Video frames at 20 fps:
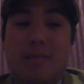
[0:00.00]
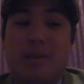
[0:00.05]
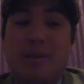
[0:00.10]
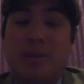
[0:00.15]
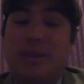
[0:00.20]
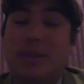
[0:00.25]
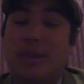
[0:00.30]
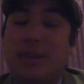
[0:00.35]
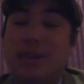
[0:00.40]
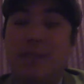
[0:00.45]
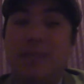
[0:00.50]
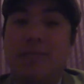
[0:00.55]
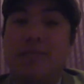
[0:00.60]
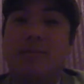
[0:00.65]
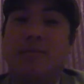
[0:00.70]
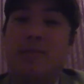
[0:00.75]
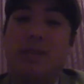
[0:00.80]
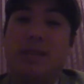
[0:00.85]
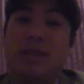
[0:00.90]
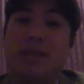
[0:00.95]
stay tuned
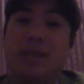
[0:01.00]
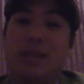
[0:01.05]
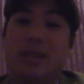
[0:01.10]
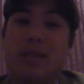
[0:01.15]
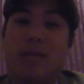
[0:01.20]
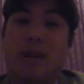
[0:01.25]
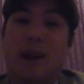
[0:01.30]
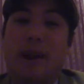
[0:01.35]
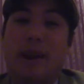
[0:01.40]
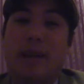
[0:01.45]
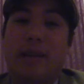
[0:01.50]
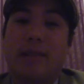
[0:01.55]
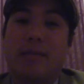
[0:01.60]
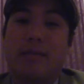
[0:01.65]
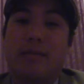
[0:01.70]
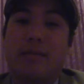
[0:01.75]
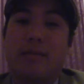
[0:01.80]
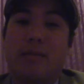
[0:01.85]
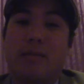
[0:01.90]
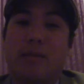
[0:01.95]
to Addicted to Quack
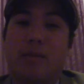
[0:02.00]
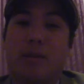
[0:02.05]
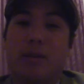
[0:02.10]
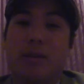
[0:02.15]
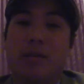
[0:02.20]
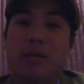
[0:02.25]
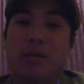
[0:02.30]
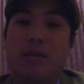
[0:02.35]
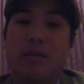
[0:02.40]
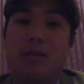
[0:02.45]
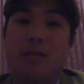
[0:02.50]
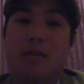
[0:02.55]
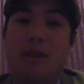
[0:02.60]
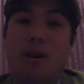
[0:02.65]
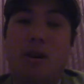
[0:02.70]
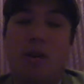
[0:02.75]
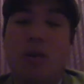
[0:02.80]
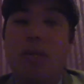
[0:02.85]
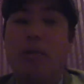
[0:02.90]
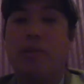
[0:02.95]
for
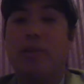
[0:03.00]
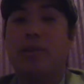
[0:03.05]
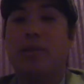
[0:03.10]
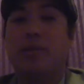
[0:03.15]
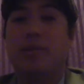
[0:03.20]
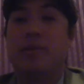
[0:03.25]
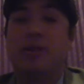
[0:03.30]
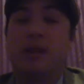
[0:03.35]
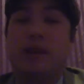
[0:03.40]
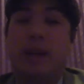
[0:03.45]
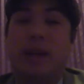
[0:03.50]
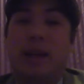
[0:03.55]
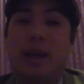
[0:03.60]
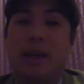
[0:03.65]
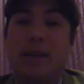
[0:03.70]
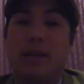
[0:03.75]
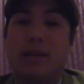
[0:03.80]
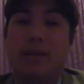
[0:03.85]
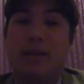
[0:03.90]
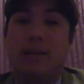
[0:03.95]
all the news and
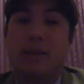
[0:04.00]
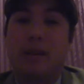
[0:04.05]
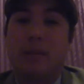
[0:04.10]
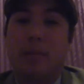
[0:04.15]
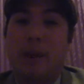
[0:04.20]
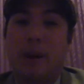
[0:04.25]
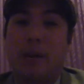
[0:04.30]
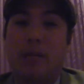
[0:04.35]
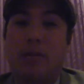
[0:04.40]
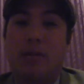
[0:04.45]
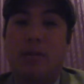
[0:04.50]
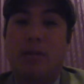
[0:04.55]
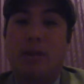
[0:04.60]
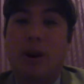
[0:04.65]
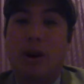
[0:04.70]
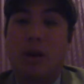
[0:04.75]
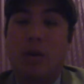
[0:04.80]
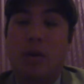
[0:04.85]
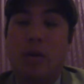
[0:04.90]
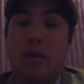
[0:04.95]
analysis about
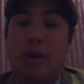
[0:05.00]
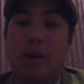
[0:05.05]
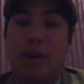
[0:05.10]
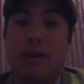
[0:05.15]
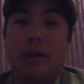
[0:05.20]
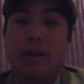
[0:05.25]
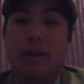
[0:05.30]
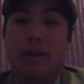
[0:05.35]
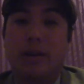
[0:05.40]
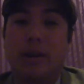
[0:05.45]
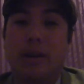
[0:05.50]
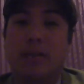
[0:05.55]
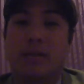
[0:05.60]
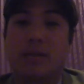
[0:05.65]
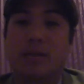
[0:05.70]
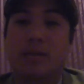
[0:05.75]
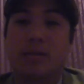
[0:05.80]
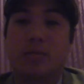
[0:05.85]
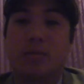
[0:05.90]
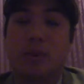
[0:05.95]
Oregon Ducks
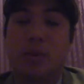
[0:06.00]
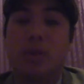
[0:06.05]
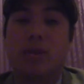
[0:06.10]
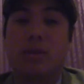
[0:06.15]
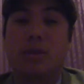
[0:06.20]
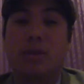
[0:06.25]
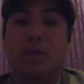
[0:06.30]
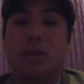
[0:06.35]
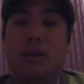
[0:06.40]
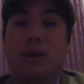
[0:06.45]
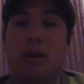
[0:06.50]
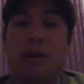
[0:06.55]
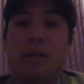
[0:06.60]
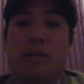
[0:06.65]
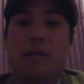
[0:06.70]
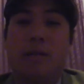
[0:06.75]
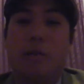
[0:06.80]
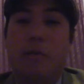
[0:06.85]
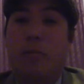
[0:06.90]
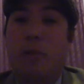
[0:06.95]
sports.
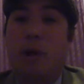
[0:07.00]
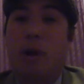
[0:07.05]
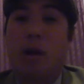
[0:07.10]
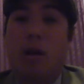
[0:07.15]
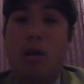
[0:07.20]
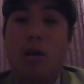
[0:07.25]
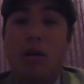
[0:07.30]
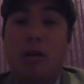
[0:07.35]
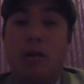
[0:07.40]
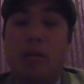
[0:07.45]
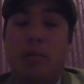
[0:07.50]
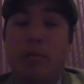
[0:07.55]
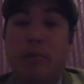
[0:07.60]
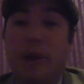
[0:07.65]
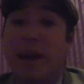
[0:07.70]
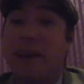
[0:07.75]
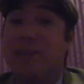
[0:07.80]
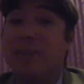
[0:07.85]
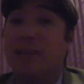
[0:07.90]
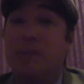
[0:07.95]
Football,
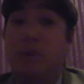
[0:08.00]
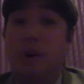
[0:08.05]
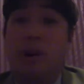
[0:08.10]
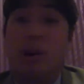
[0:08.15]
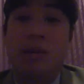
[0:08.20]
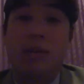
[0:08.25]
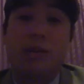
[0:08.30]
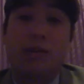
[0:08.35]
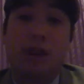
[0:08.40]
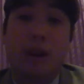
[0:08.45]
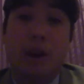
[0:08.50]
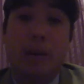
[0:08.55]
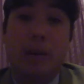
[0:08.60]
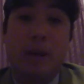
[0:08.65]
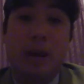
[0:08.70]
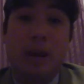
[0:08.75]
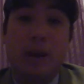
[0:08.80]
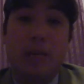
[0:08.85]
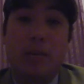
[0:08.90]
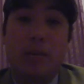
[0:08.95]
basketball's
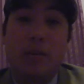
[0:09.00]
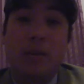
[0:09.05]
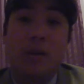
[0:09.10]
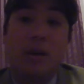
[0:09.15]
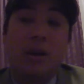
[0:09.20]
coming up.